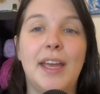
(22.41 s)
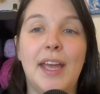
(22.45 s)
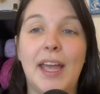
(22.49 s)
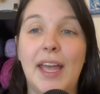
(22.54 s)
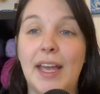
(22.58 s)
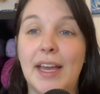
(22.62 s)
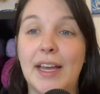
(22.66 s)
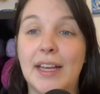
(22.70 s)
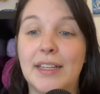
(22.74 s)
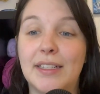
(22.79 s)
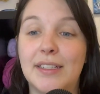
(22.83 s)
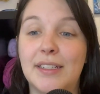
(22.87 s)

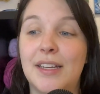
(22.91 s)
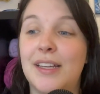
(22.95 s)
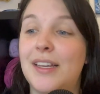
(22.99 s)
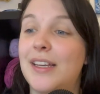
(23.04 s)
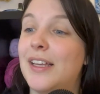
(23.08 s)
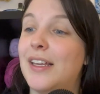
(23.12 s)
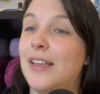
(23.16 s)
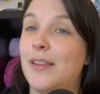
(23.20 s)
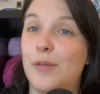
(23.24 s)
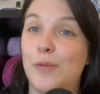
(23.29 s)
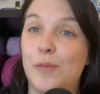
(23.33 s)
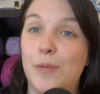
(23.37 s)
and
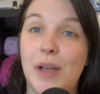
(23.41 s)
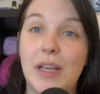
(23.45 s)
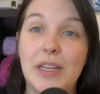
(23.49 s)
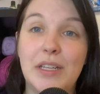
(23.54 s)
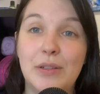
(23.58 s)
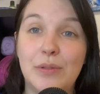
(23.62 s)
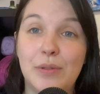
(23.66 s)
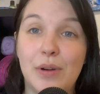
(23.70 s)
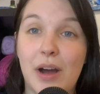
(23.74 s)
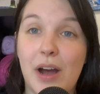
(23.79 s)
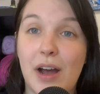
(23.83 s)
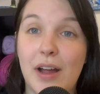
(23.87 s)
it's way
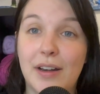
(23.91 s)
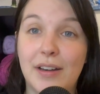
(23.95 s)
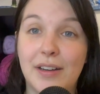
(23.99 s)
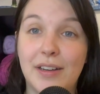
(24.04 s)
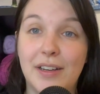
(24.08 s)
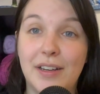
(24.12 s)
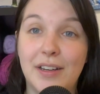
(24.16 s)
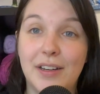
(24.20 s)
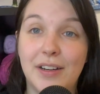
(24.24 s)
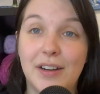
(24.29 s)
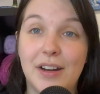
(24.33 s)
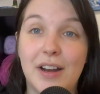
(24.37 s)
too hot in
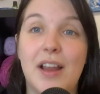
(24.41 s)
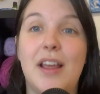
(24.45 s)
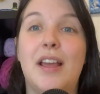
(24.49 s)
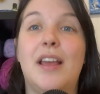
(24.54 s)
here,